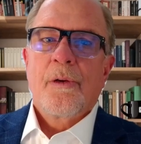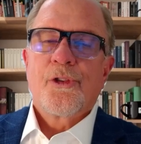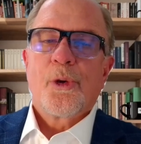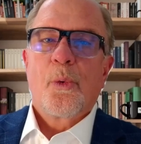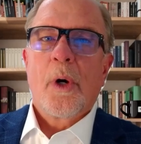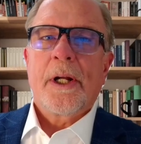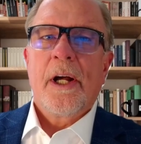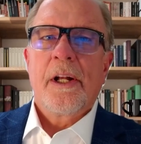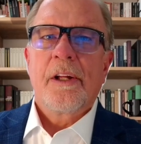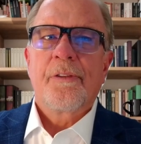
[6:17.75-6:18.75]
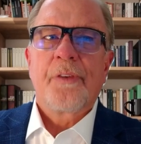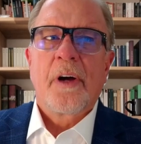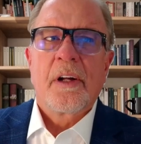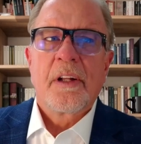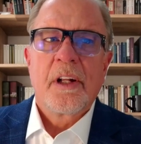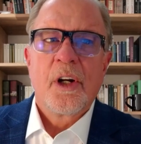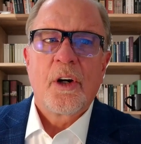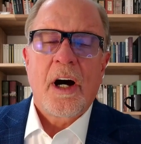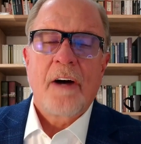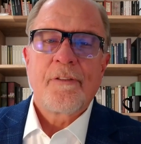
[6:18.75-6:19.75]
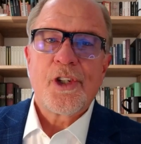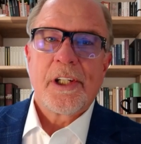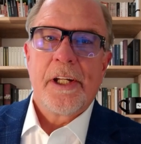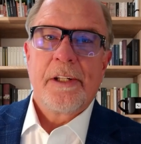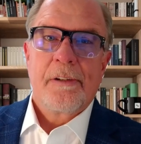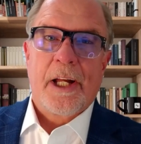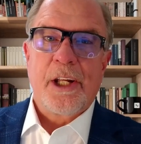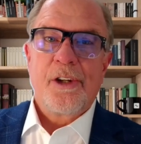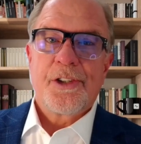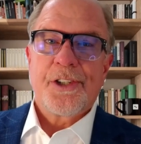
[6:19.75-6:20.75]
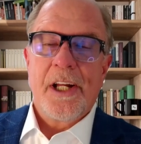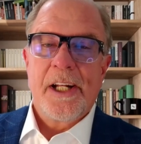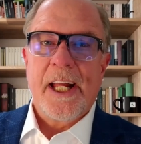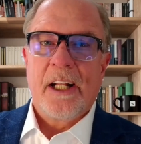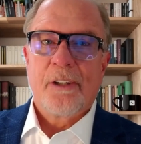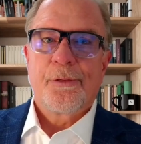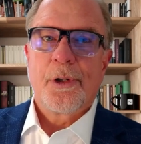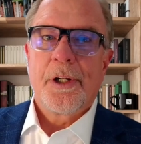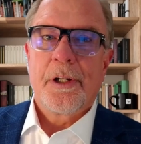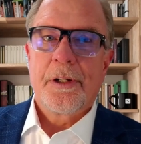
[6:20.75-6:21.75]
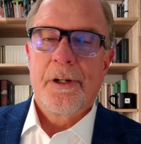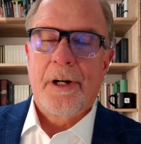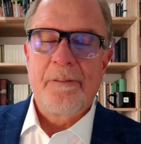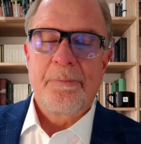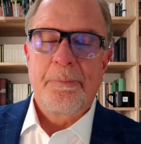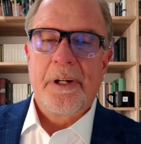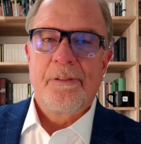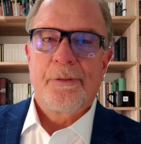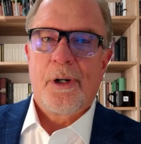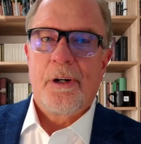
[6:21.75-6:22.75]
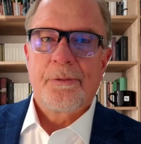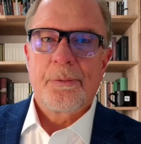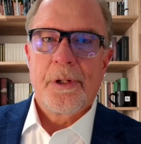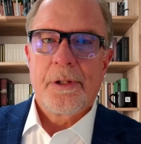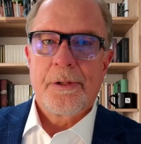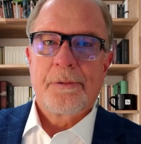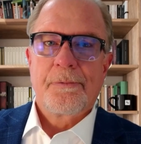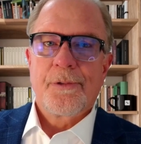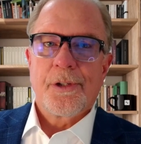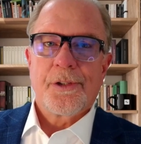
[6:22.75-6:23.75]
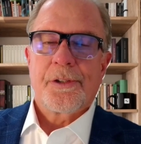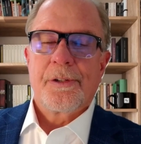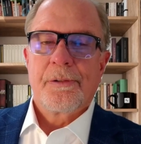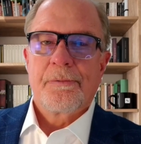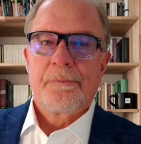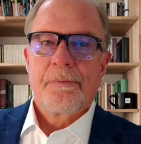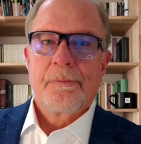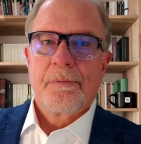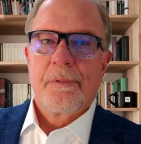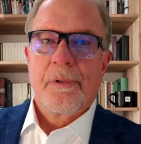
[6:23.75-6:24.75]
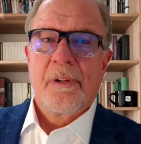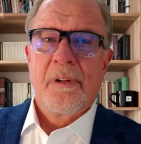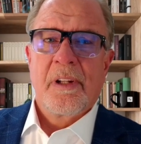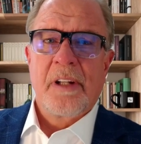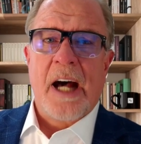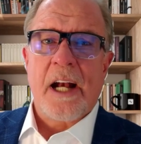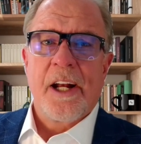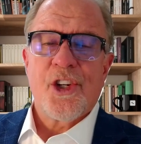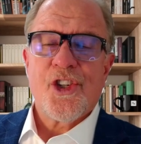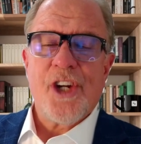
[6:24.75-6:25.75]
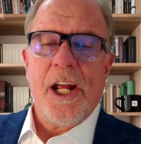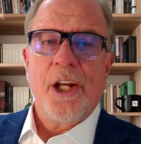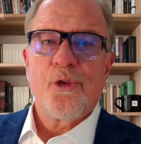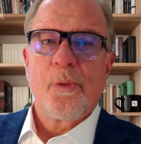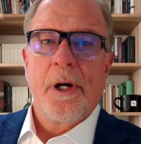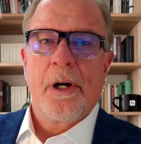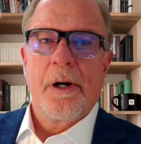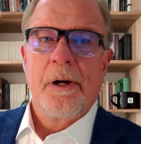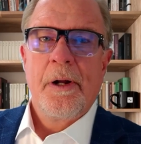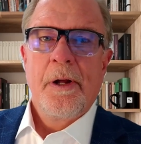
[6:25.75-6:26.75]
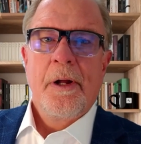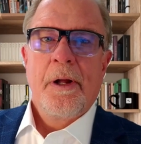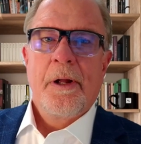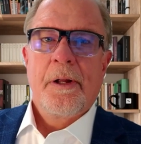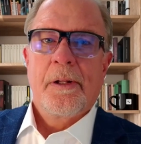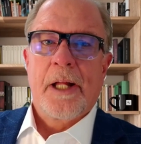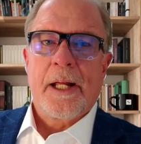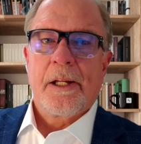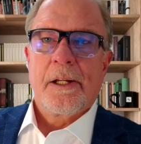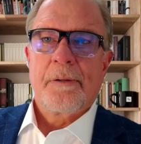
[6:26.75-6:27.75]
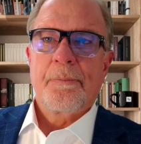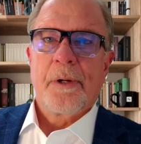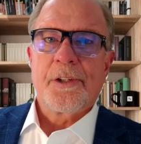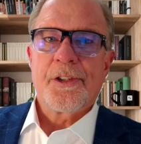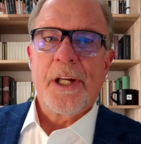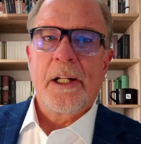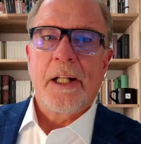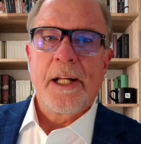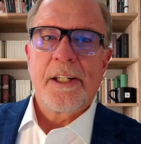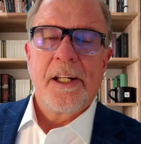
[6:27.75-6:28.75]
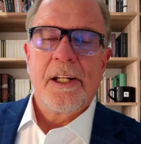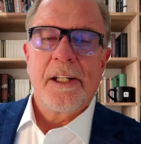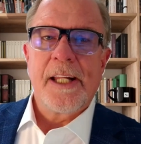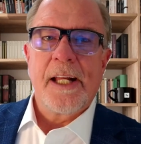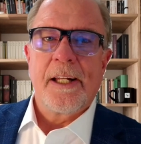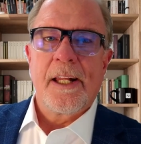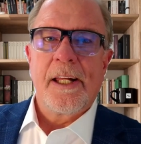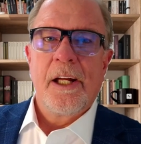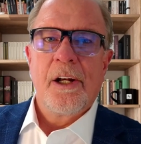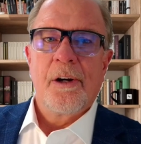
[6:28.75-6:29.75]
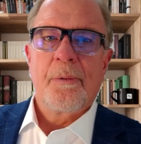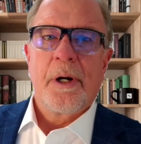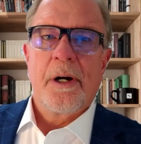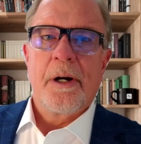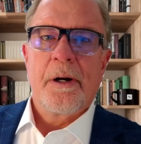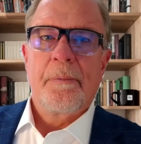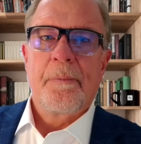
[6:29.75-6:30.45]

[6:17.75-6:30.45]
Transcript: So what kind of, obviously, like you said, in California, I've been involved with just not an exchange where like a sale I did at the end of the year where